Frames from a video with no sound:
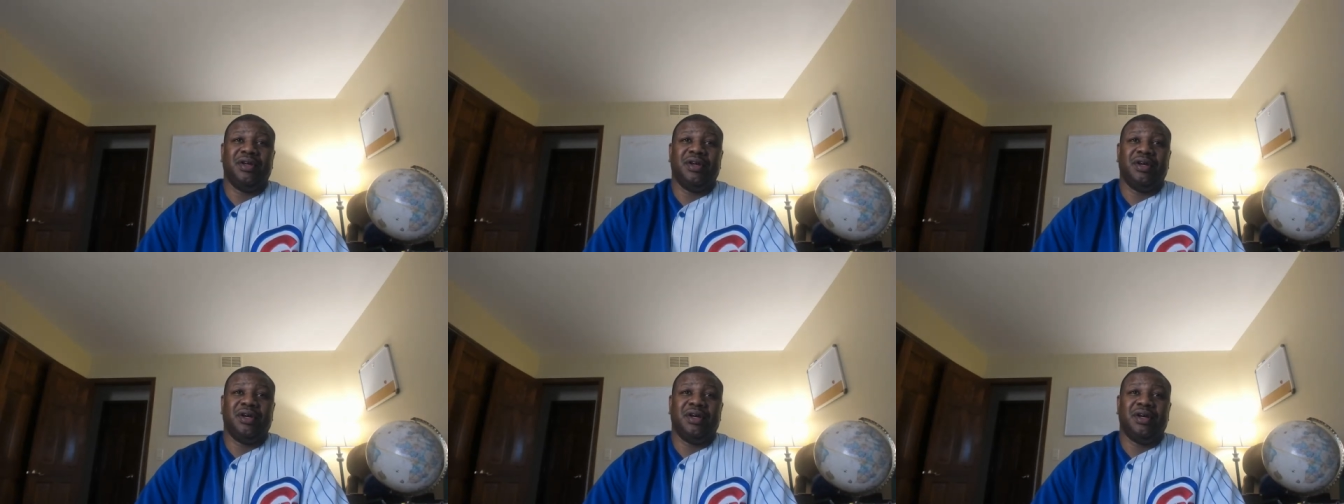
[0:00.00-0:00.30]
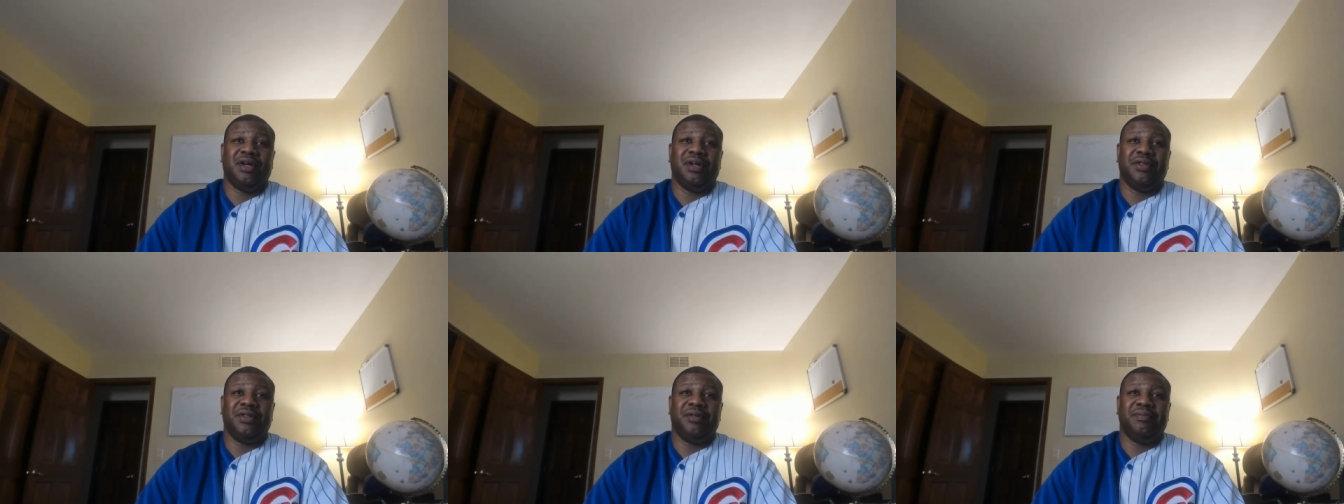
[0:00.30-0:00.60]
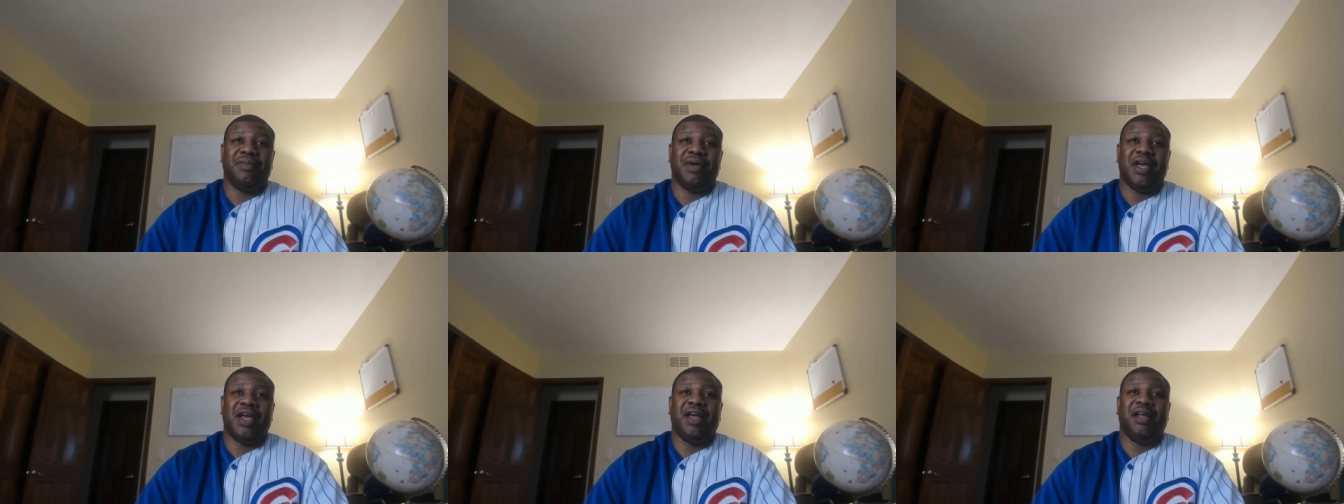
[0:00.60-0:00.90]
uh,
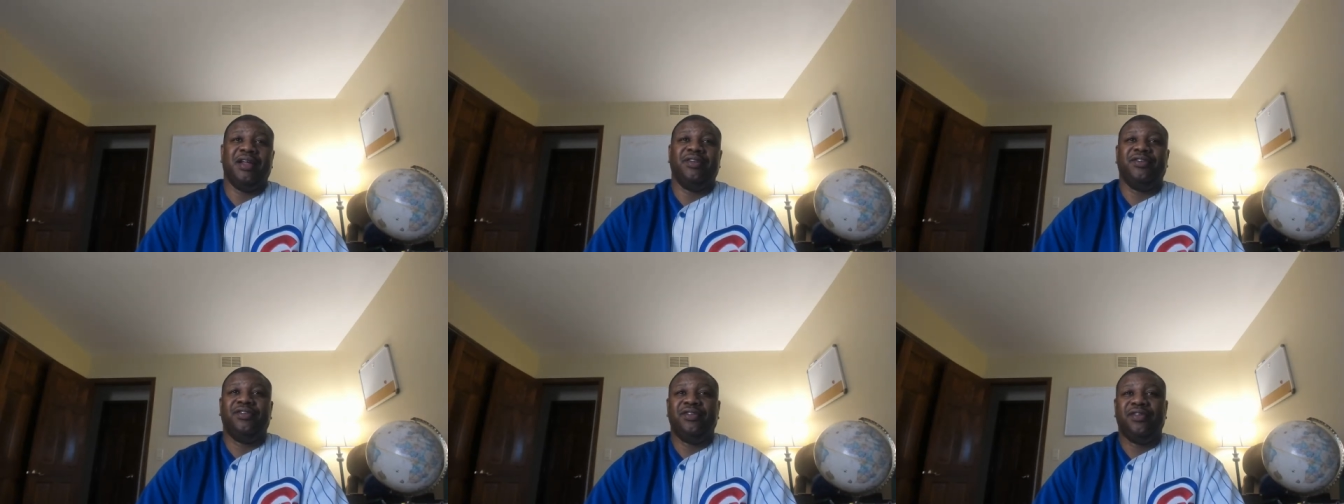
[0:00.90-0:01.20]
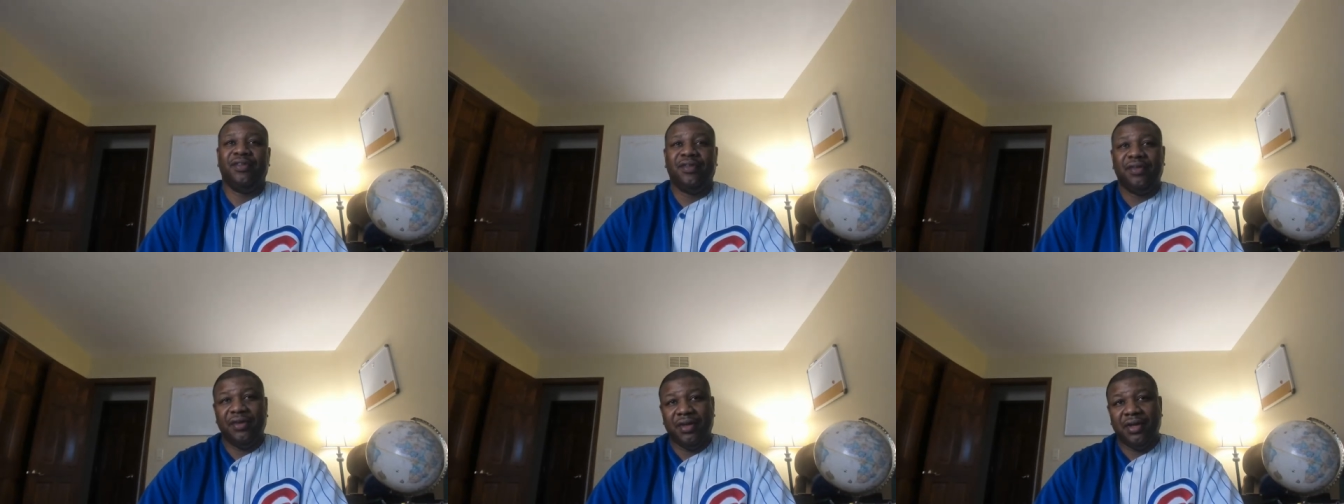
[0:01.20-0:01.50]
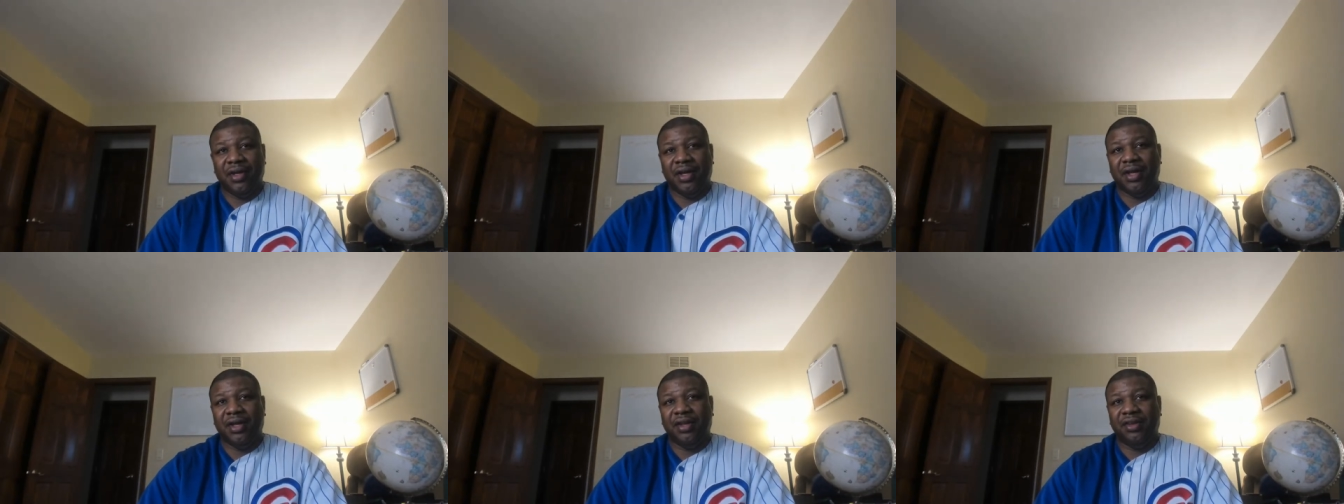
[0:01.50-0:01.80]
the match
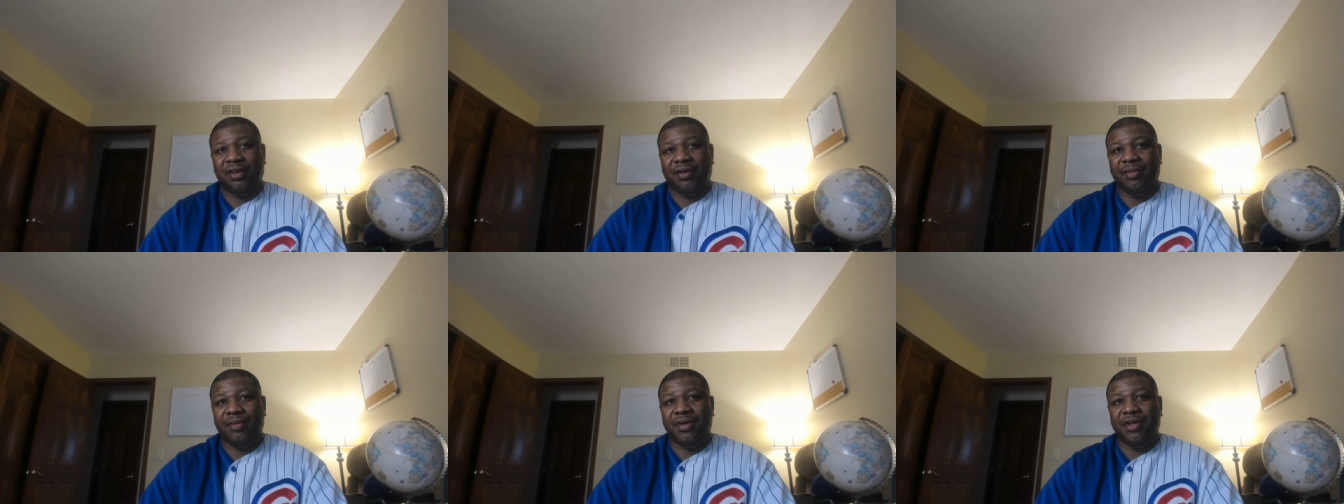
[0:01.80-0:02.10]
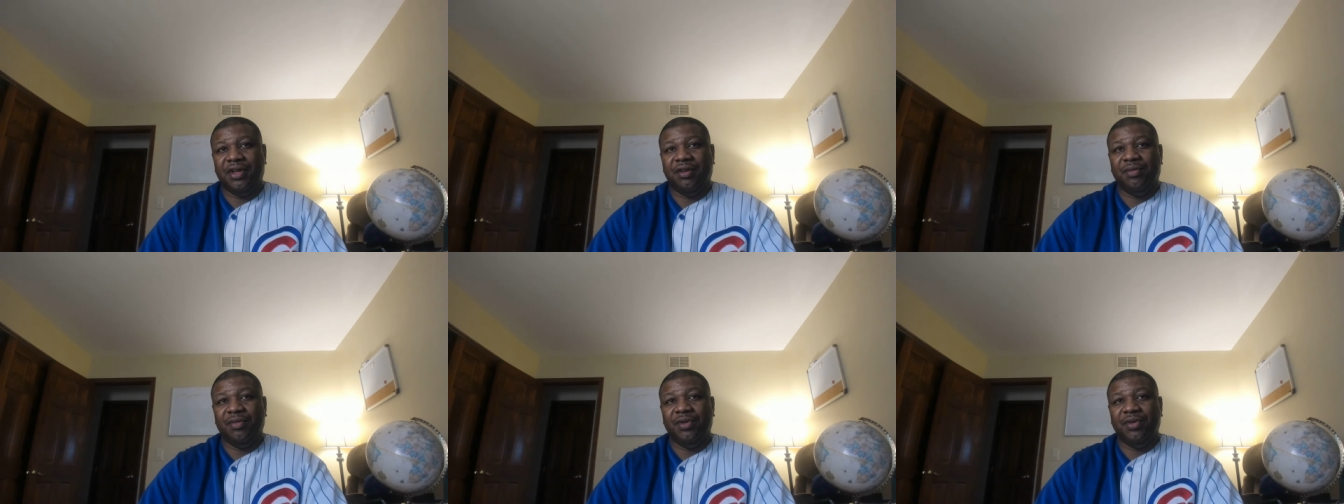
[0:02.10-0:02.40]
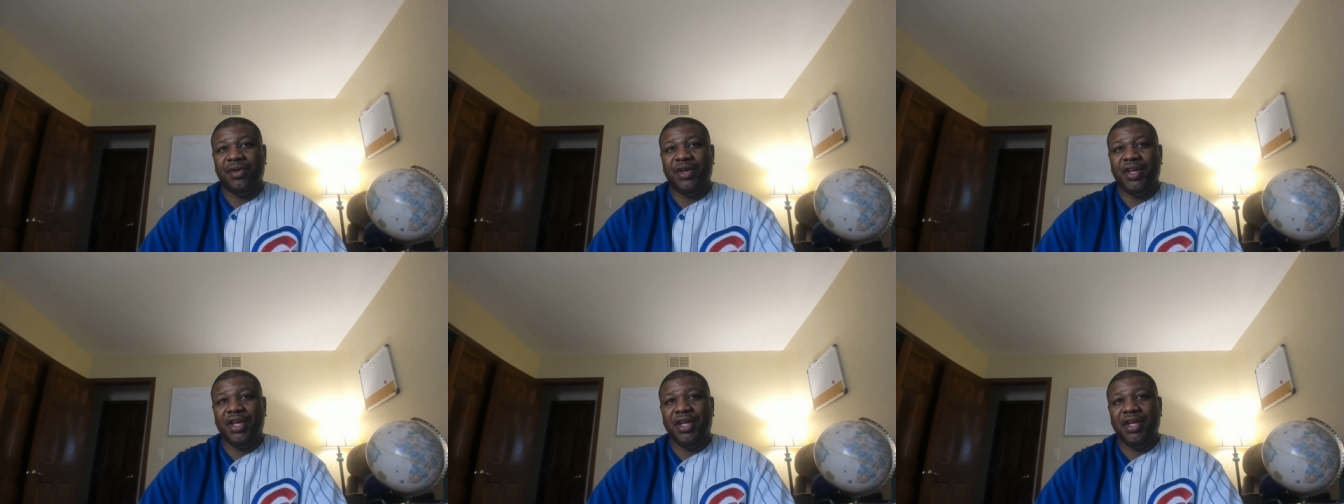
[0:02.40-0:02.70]
at
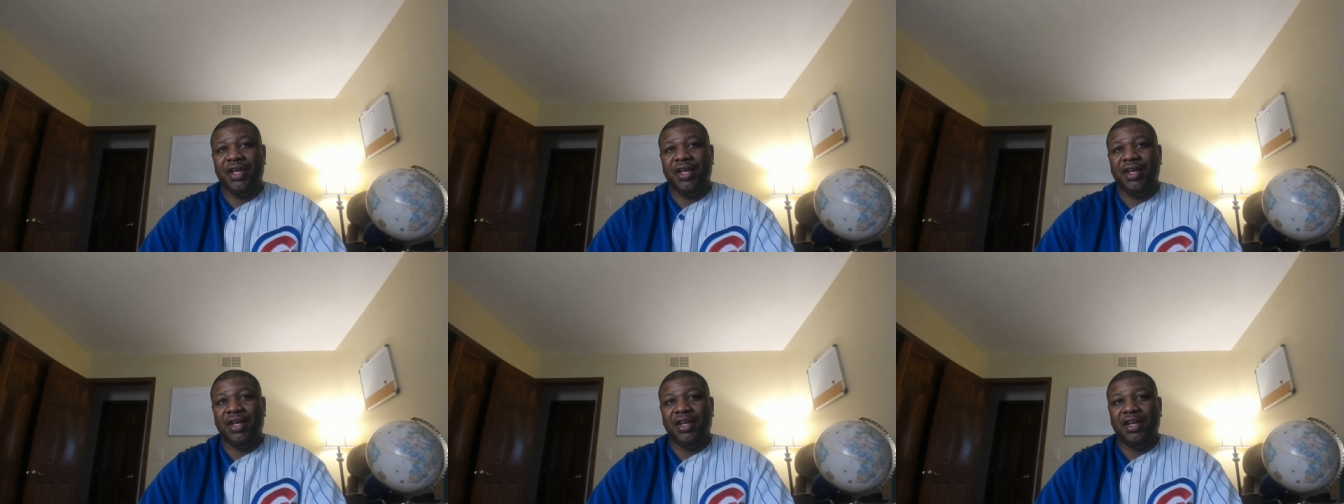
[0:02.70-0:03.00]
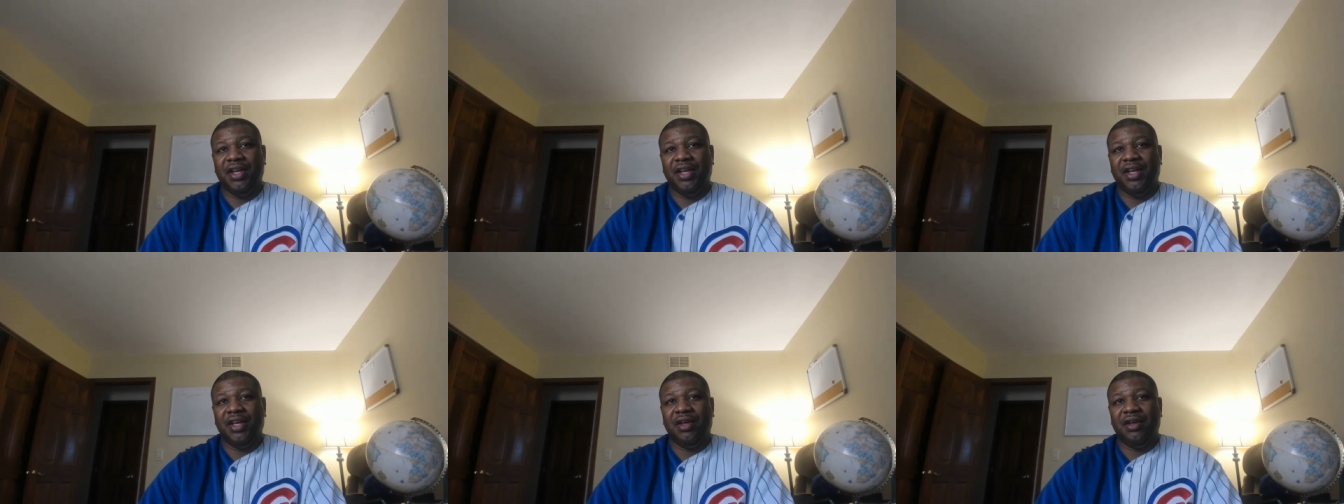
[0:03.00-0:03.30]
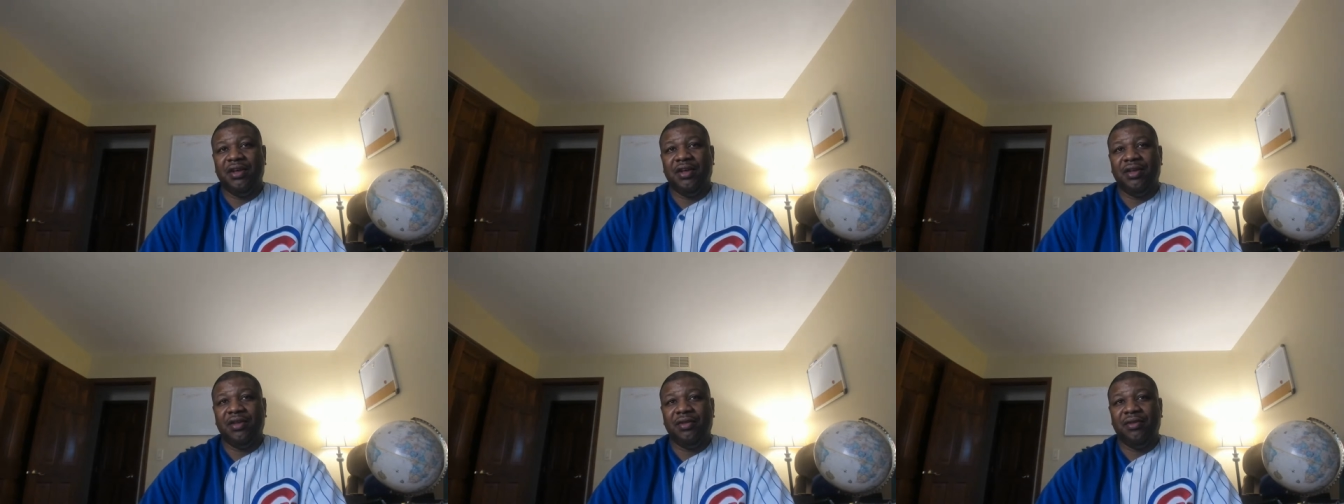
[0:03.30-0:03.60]
WWE,
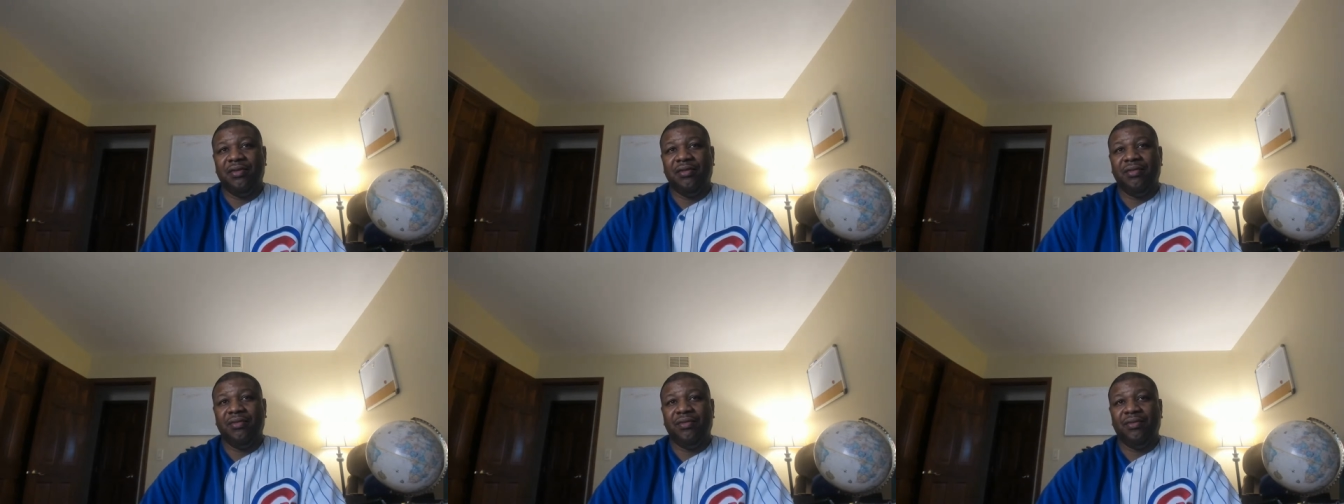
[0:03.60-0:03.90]
and